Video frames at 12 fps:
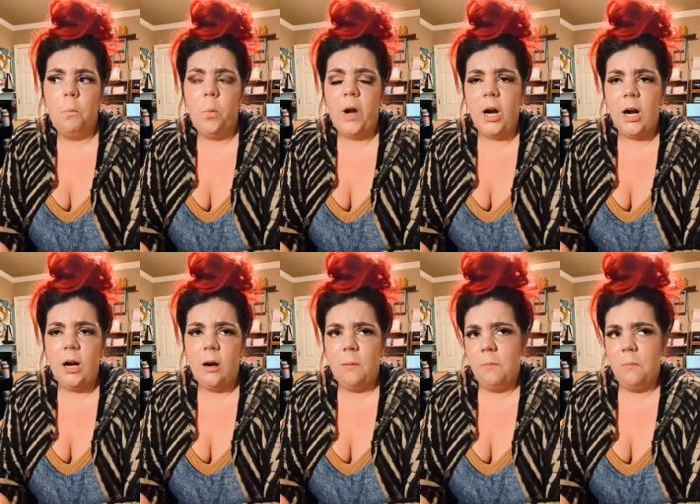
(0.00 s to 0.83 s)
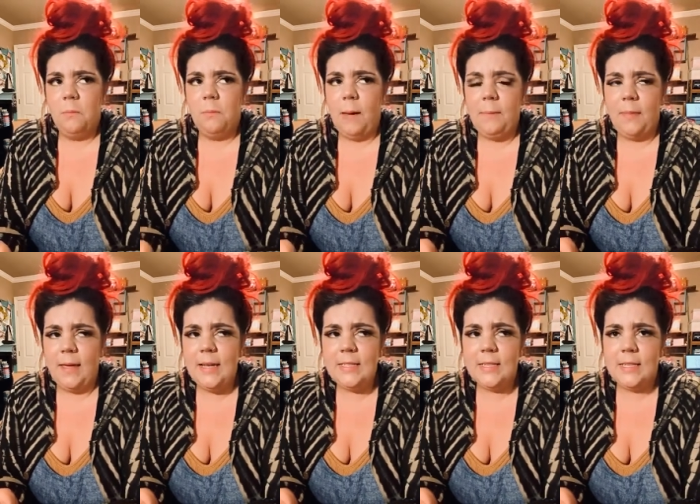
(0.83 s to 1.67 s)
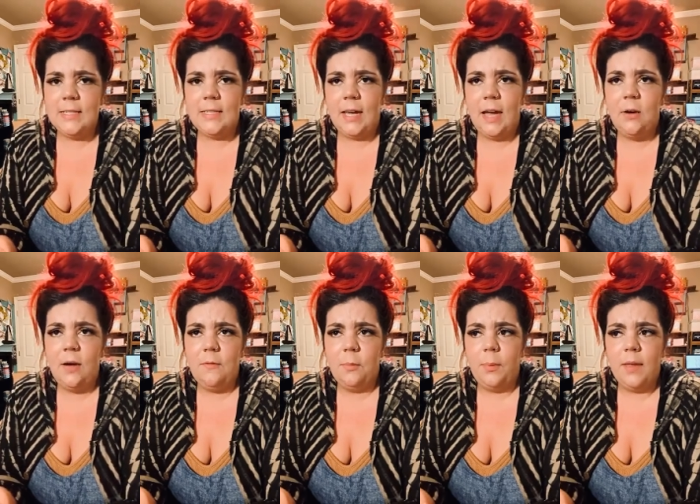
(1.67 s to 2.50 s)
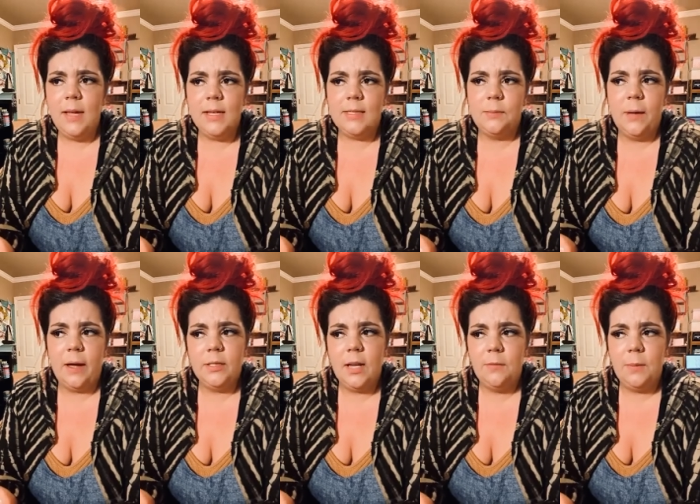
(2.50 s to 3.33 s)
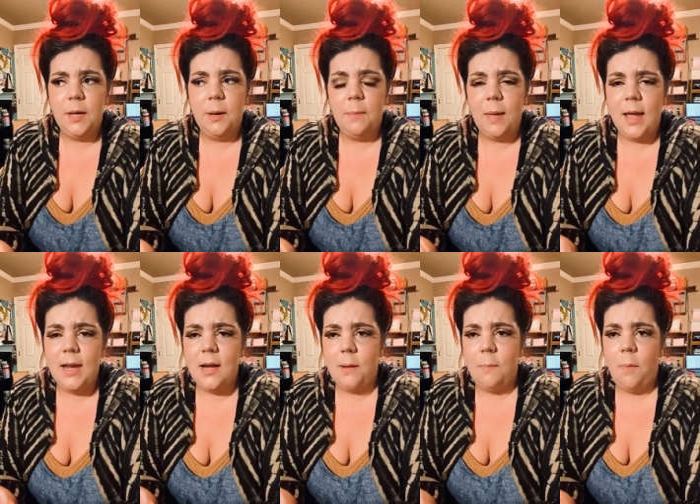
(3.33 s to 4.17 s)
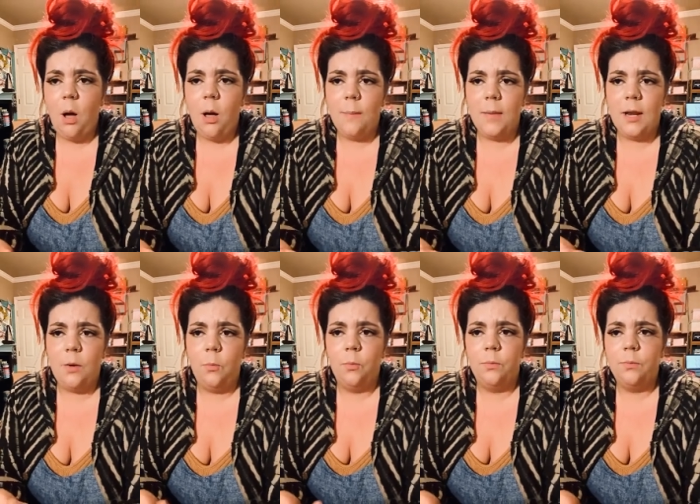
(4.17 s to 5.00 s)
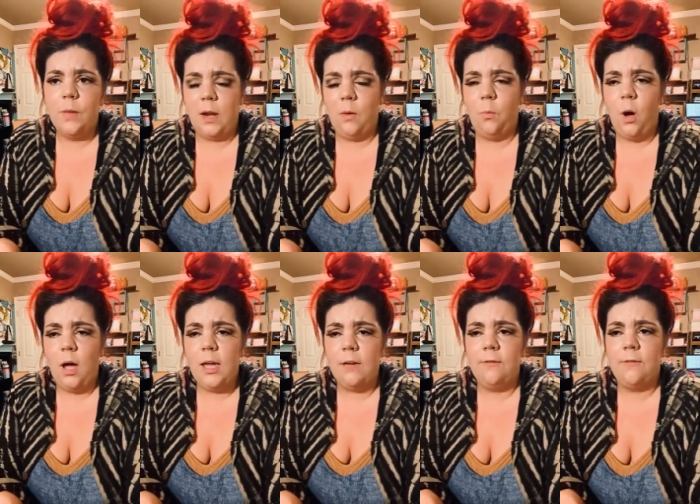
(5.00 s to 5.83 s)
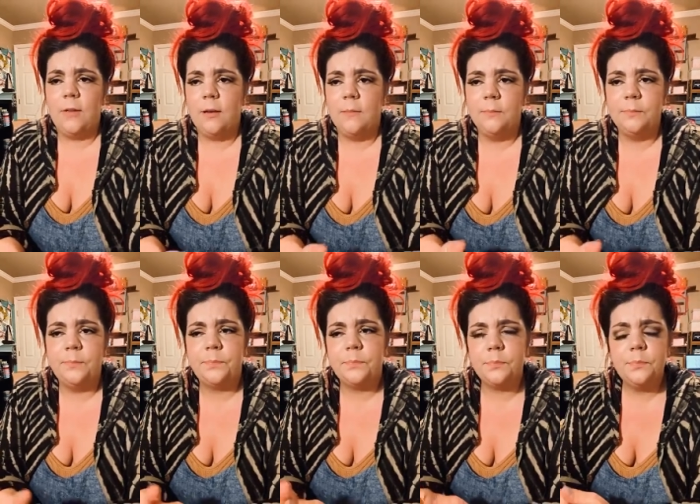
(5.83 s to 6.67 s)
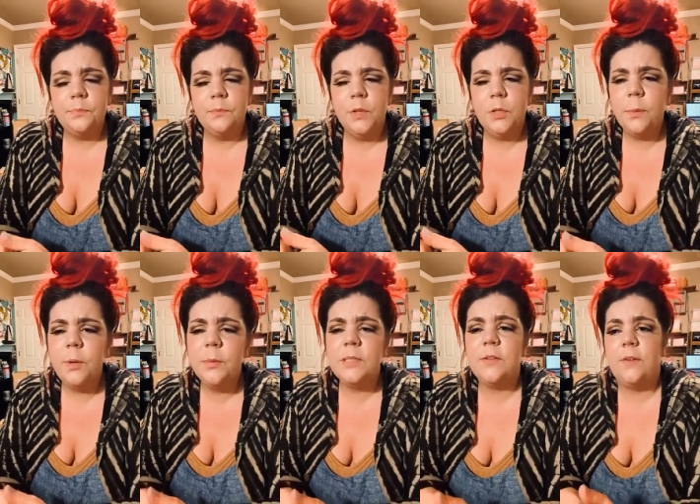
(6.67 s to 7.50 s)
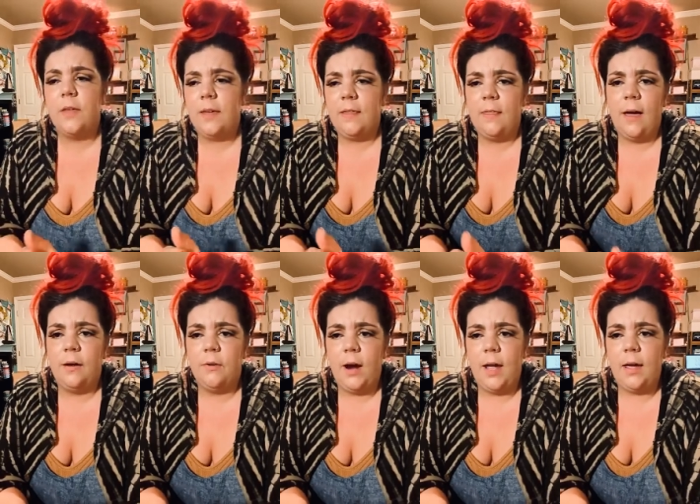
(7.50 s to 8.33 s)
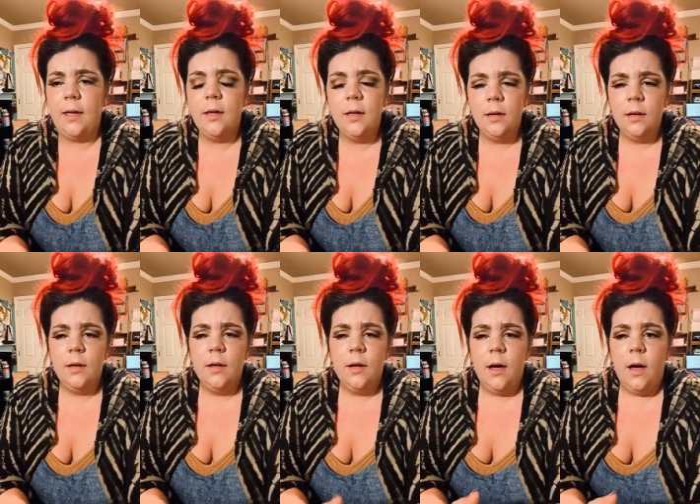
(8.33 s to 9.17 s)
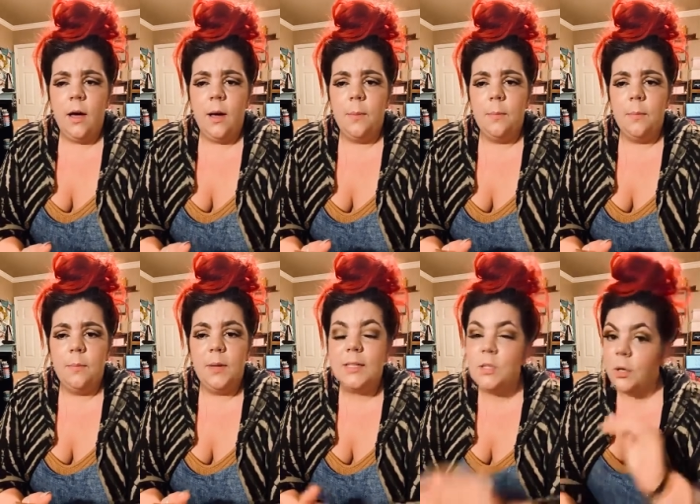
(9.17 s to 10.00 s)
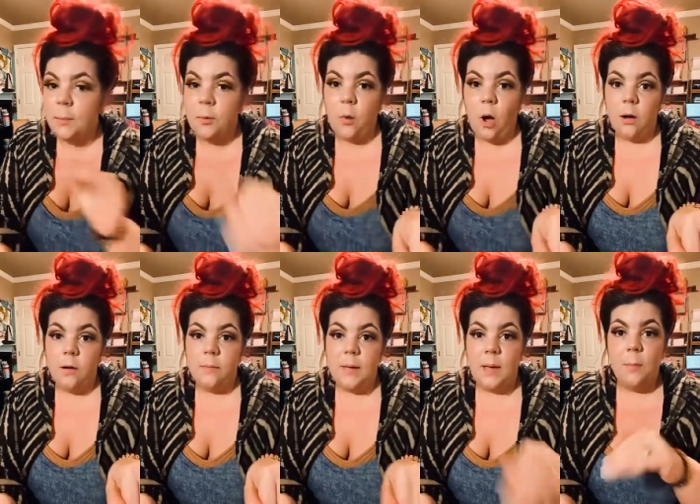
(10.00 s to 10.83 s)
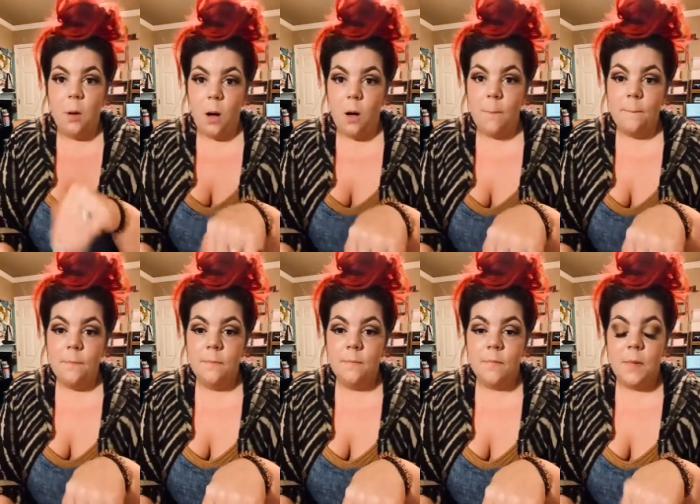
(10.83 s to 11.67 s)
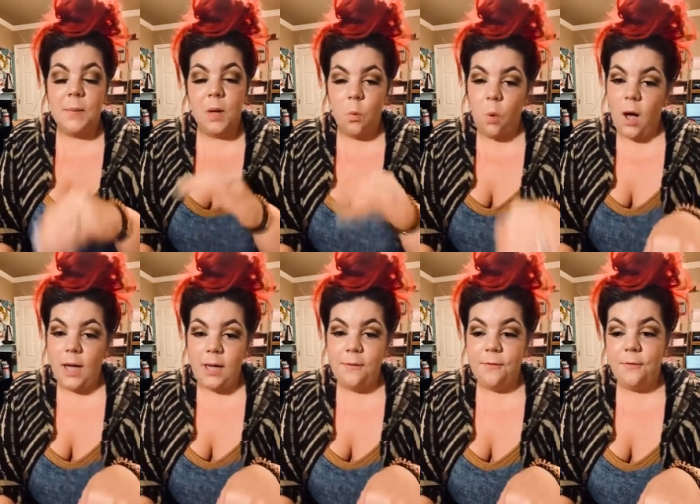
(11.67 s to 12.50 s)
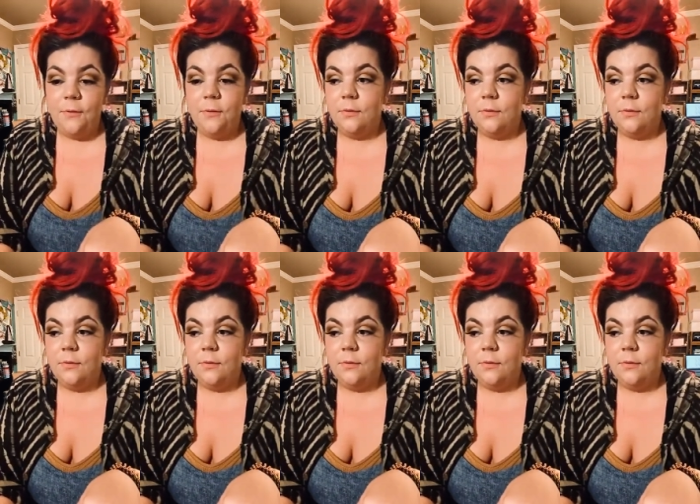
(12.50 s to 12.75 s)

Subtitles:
where my place is. Like, I don't have a place outside of being a maid and a mom and a wife, and nobody wants to feel like that, right? Because don't get me wrong, being a mom and being a wife